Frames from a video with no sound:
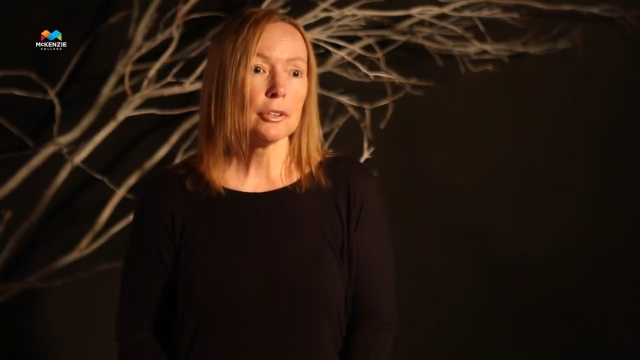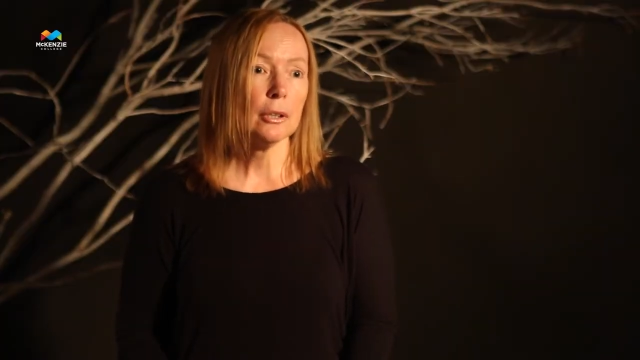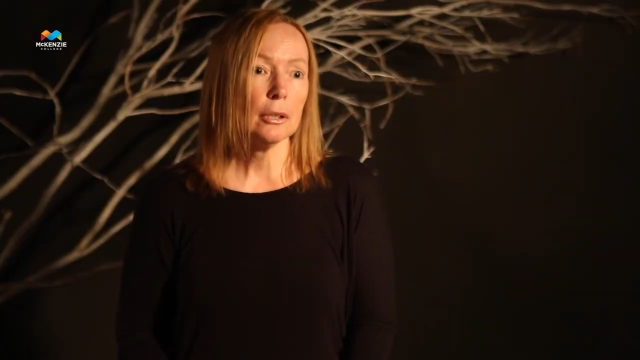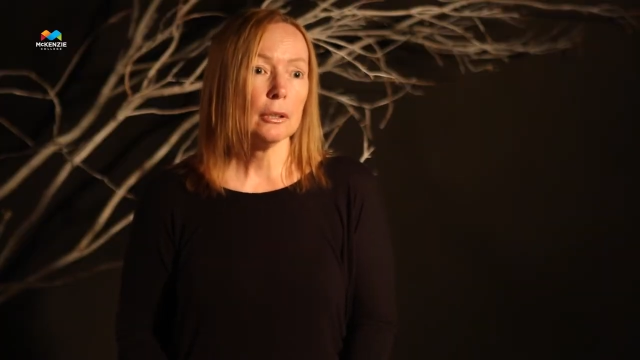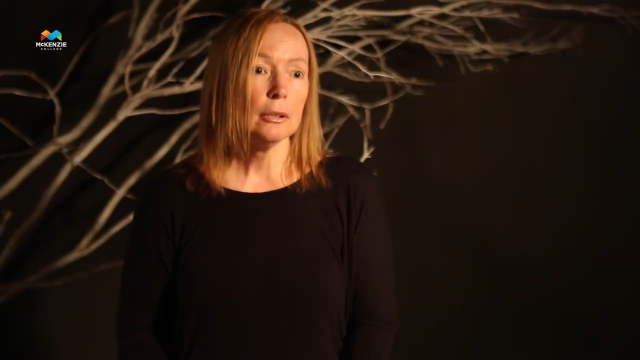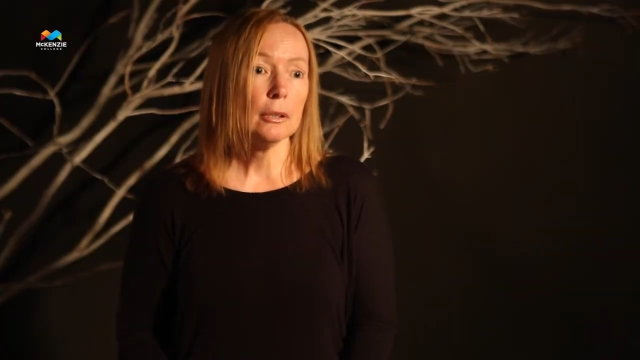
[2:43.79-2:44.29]

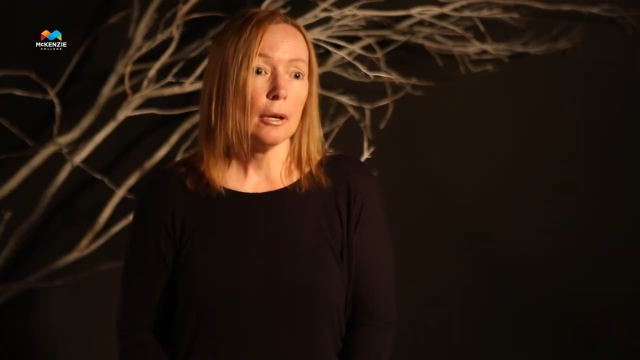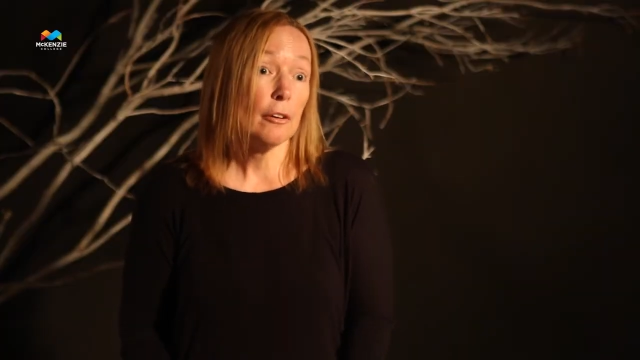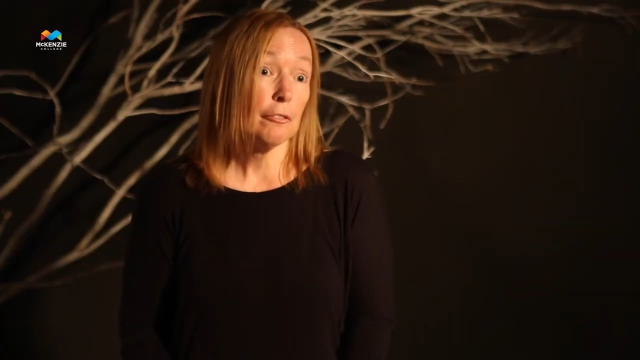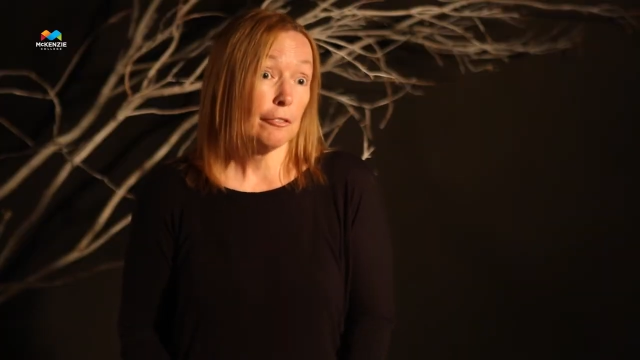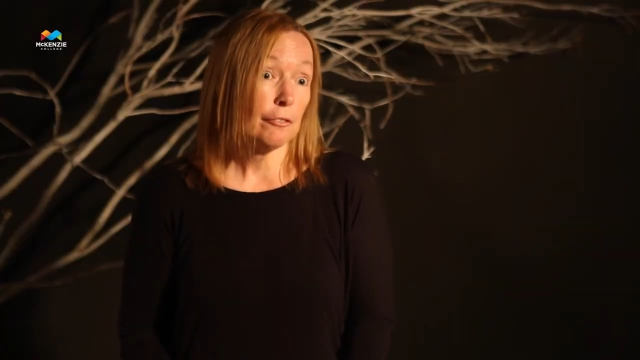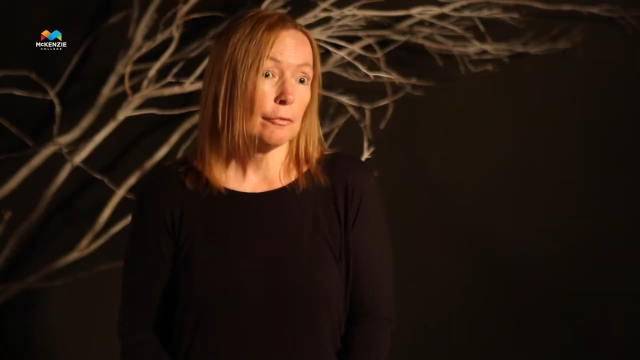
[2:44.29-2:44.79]

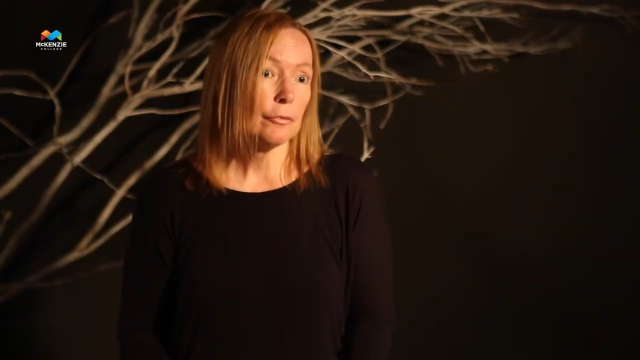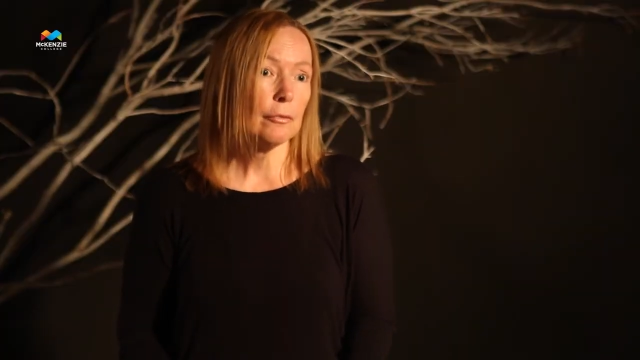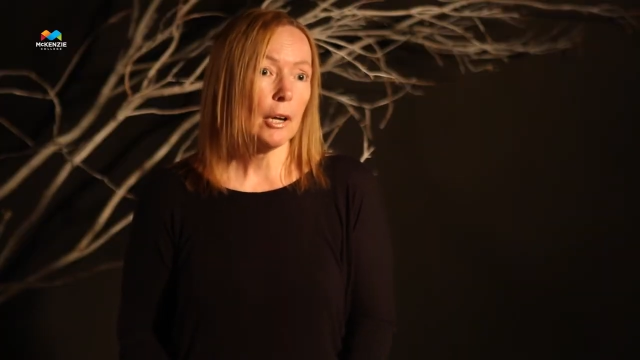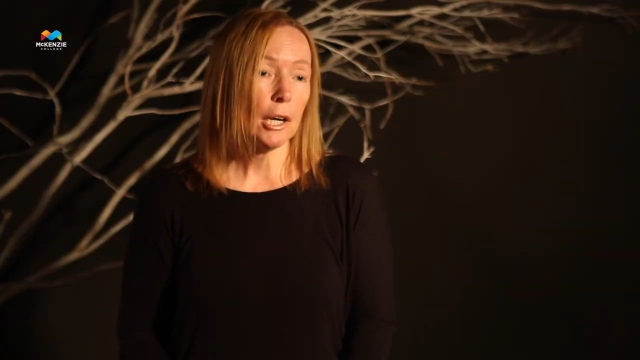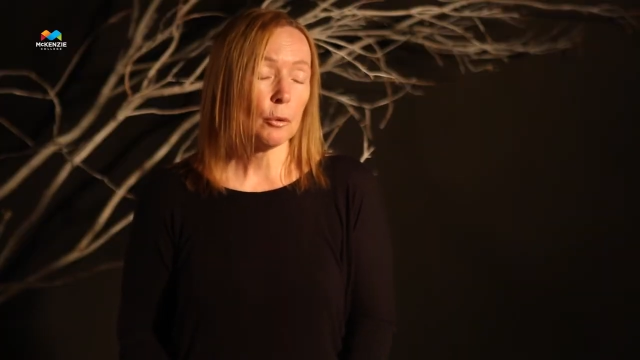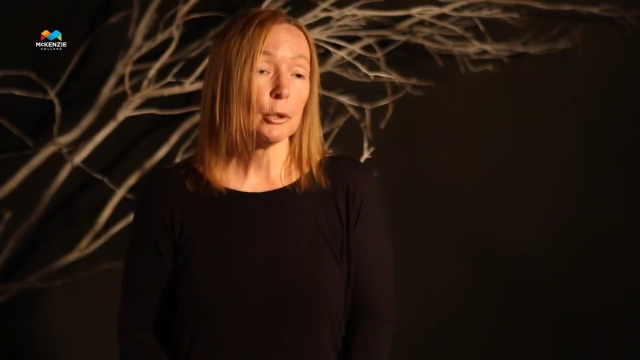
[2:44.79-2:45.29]
of
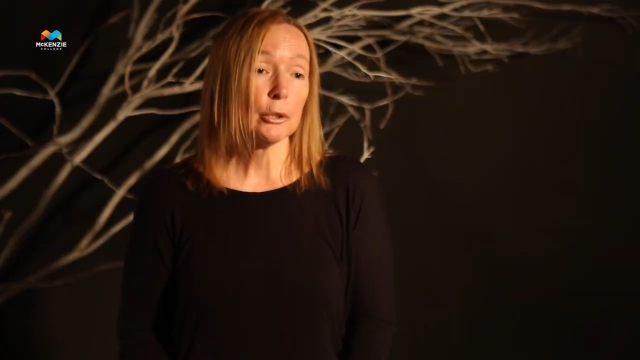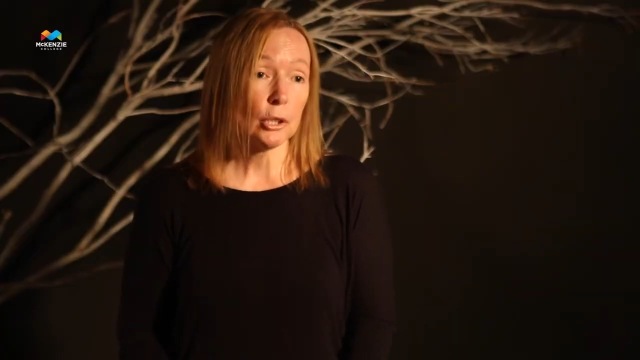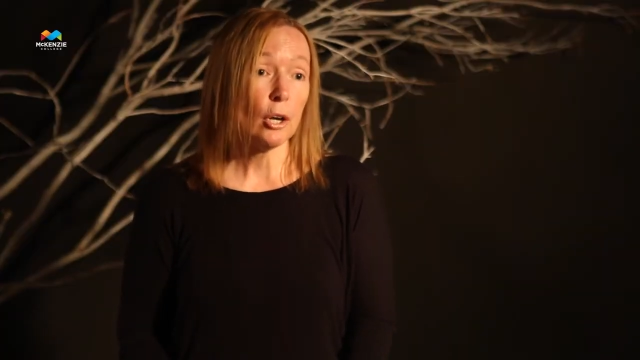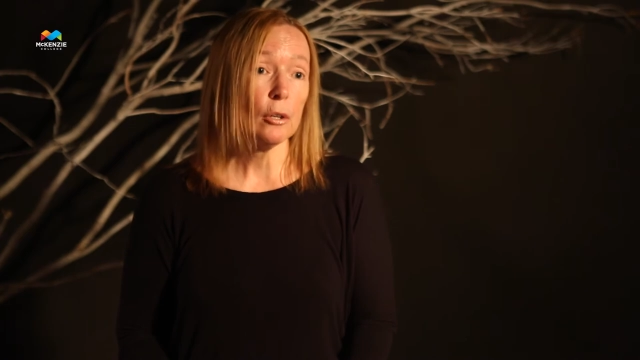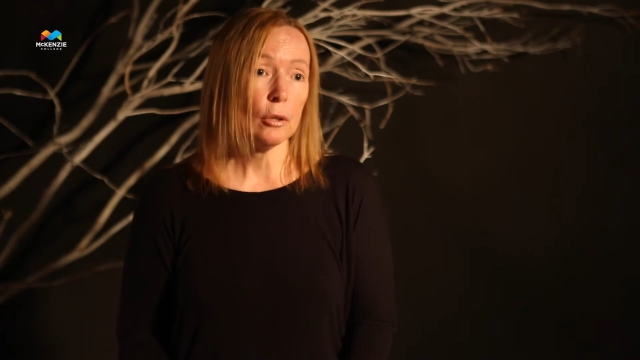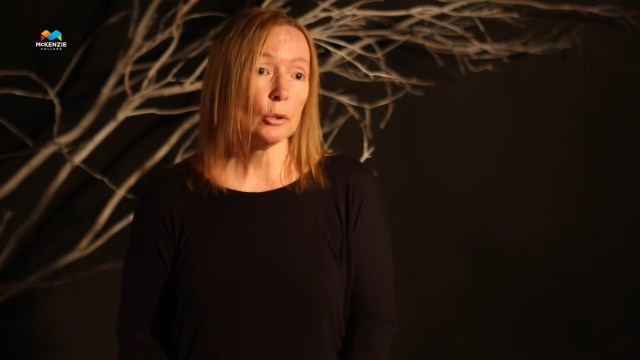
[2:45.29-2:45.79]
our
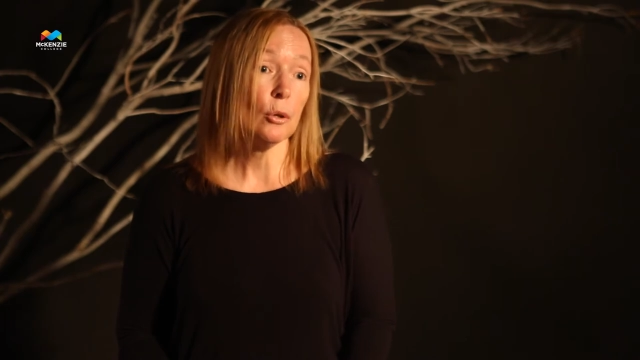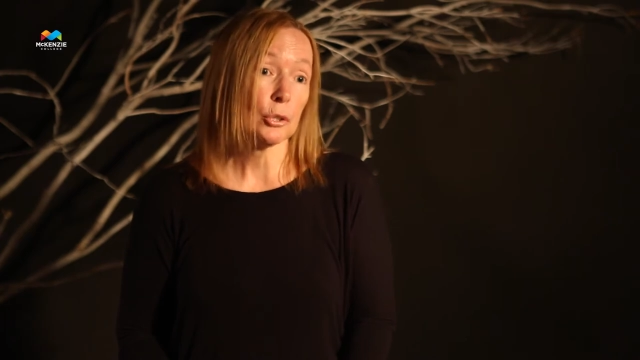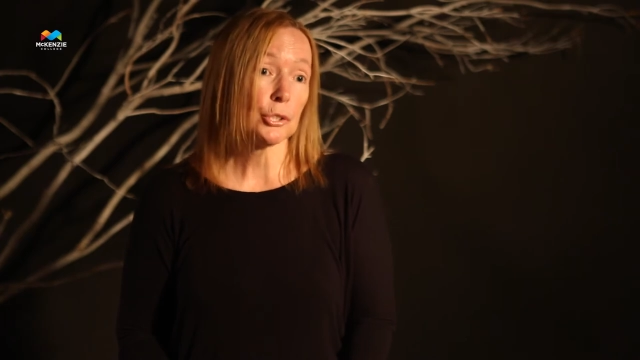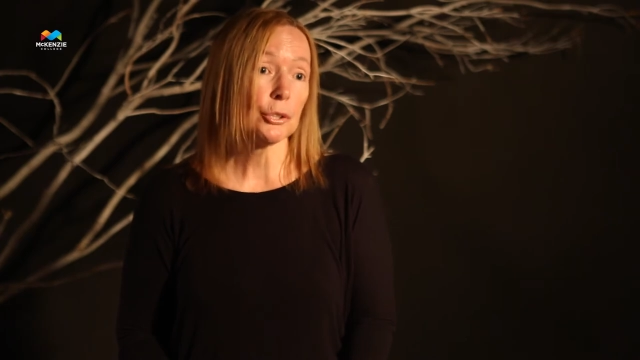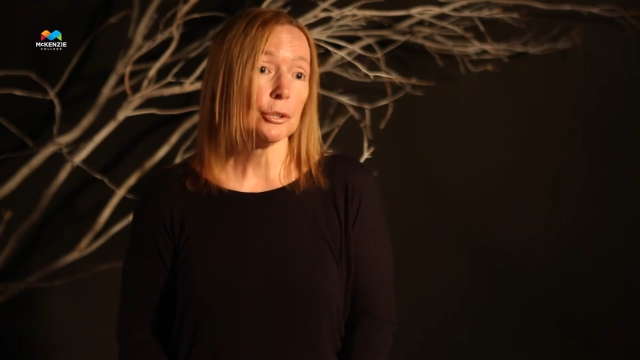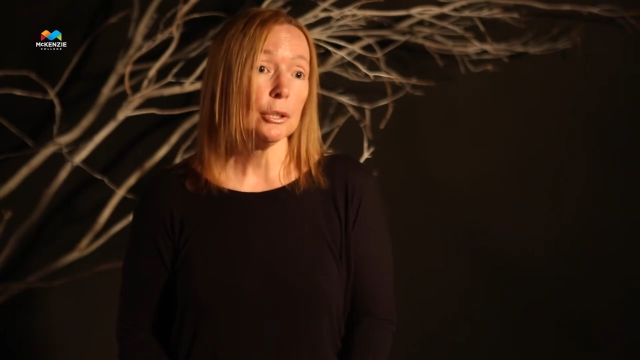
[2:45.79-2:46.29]

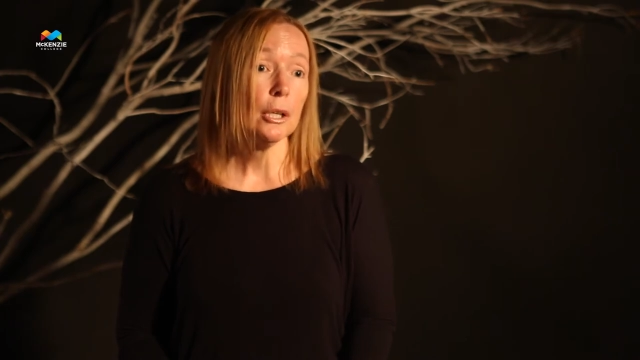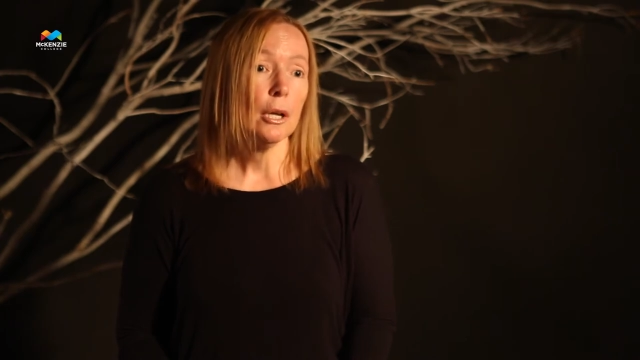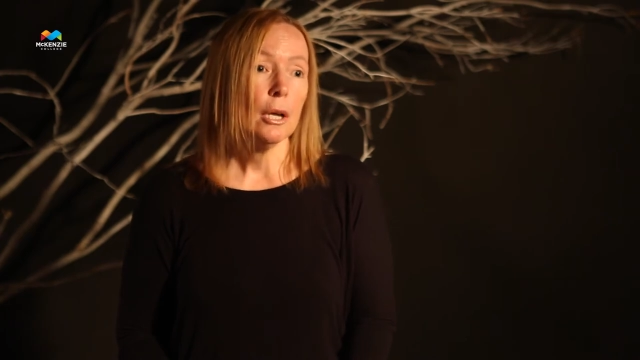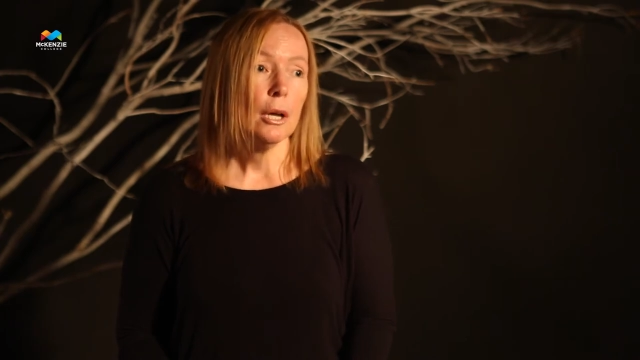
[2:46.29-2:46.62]
culture.